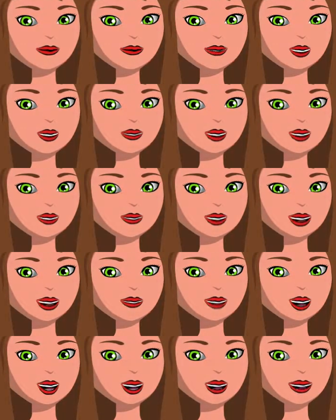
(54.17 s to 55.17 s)
It is a
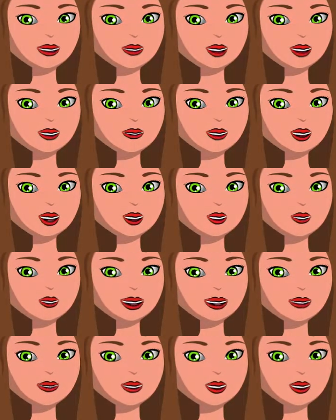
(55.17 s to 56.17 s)
perfect accident
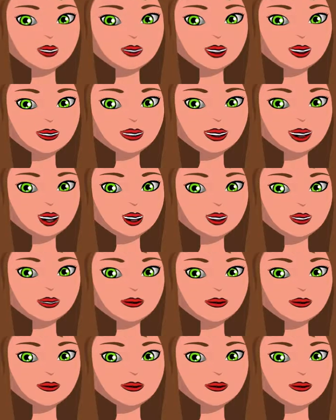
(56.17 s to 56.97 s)
prevention tool.